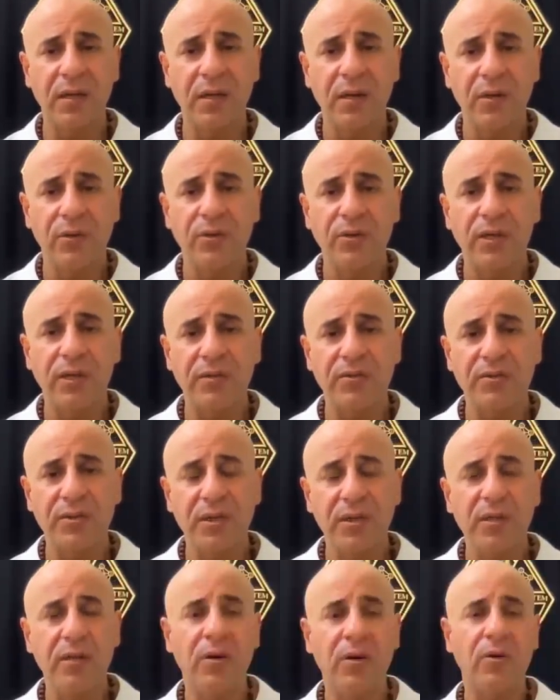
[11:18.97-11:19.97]
you can
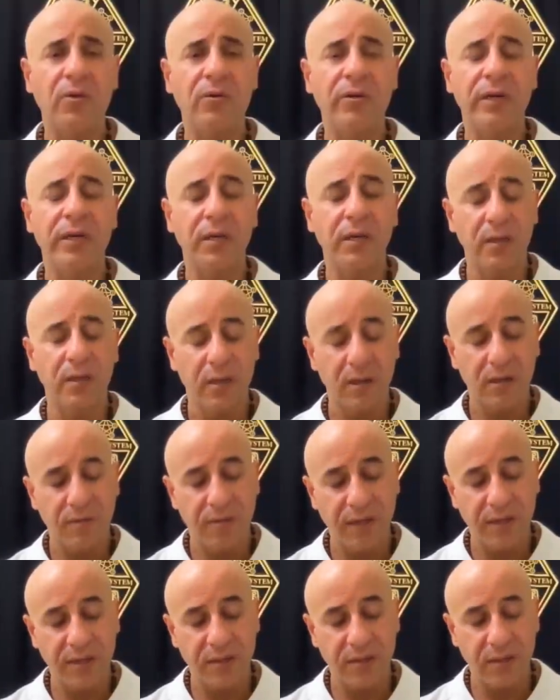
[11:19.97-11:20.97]
see already
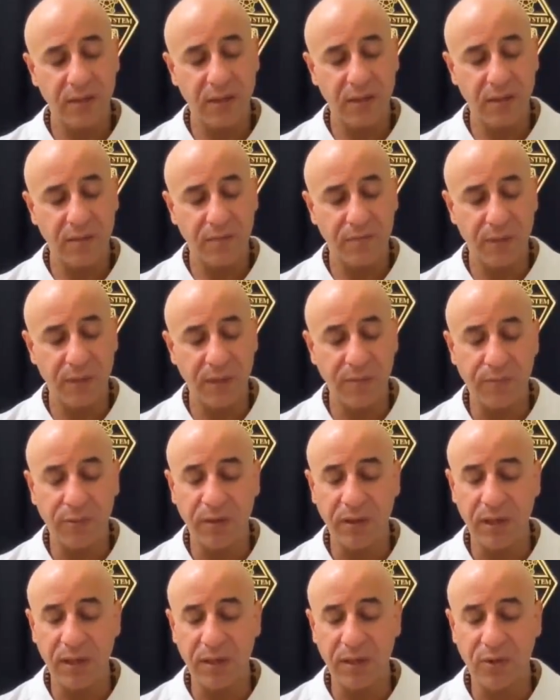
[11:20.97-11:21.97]
that people
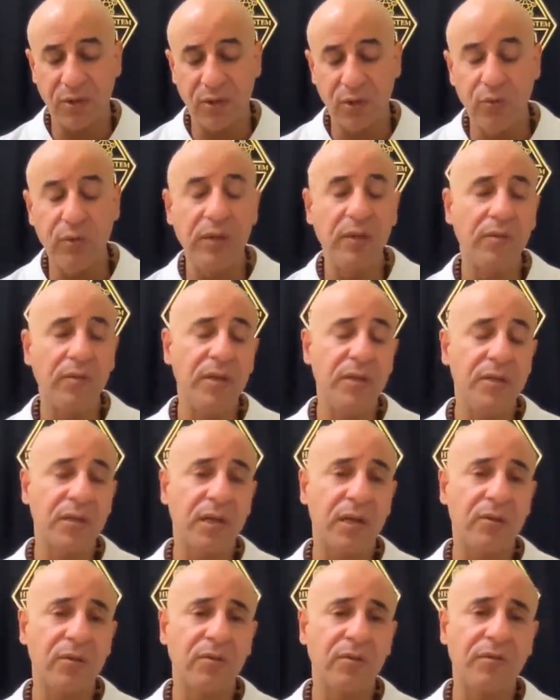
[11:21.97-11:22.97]
are doing these
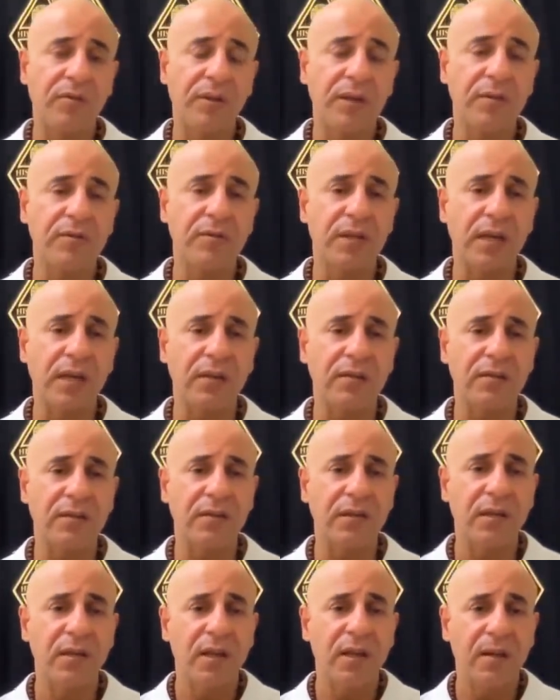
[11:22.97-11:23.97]
kind of things, and
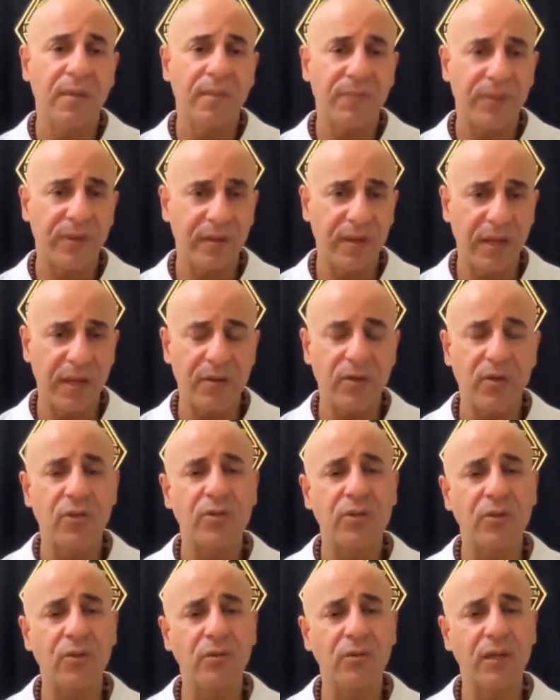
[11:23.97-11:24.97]
they're not
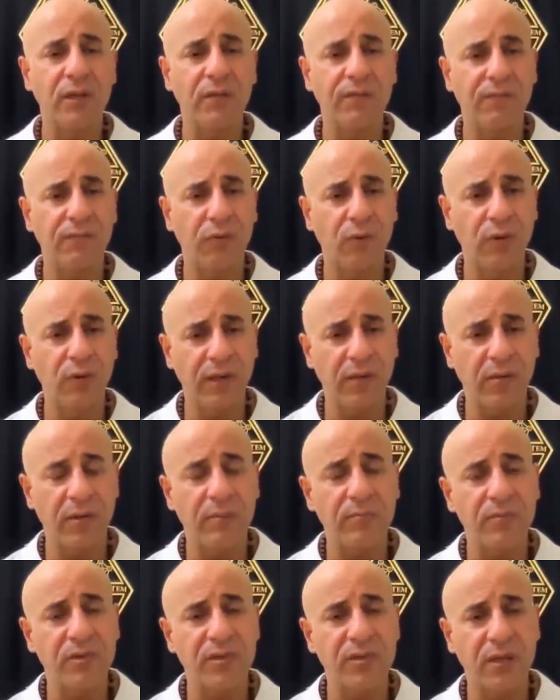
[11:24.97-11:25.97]
only fooling
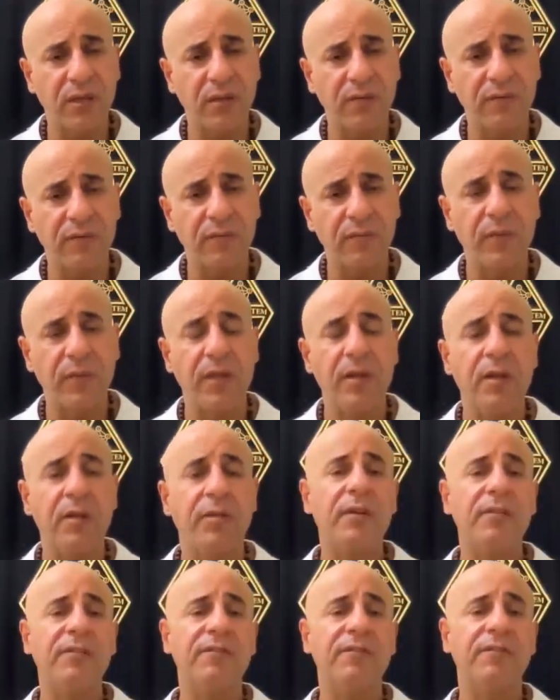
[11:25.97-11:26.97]
themselves,
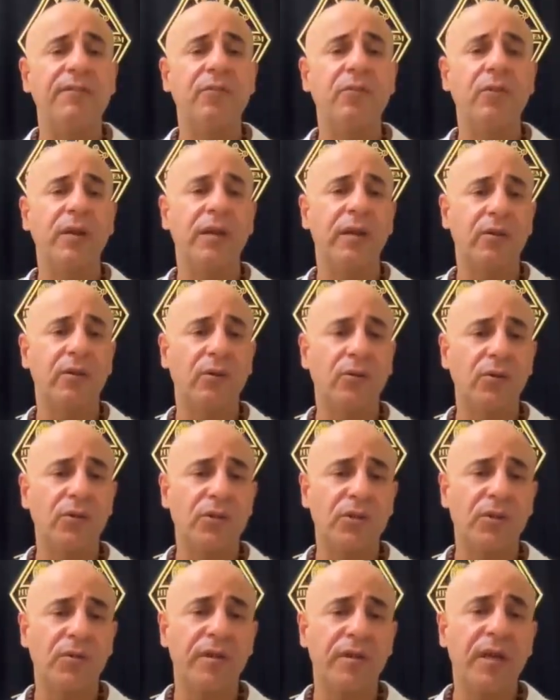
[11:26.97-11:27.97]
they're fooling
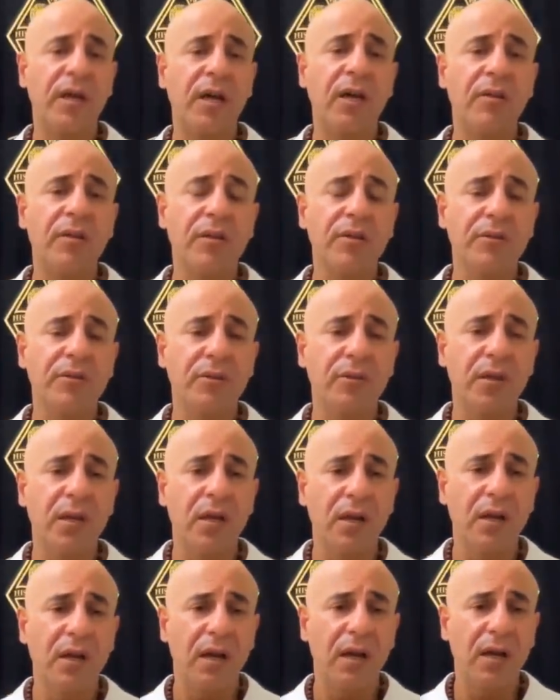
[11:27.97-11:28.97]
also the others.
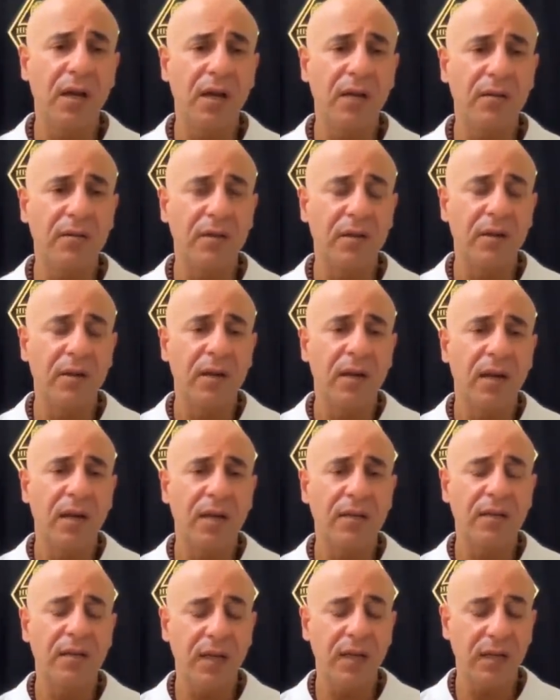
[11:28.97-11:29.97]
And
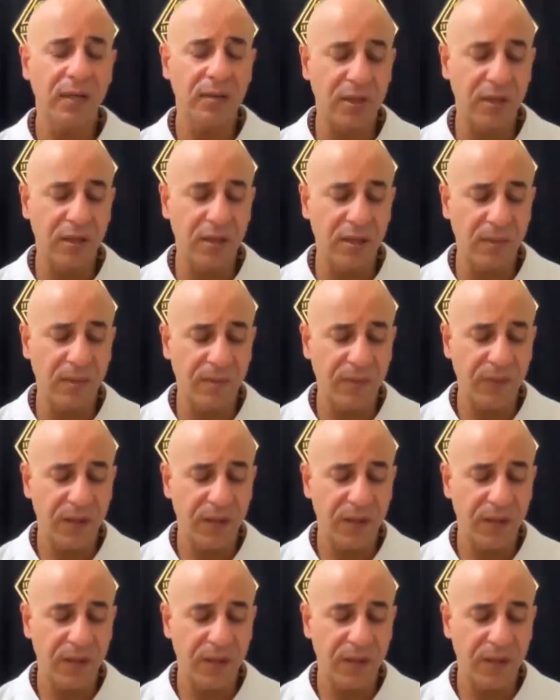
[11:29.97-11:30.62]
and actually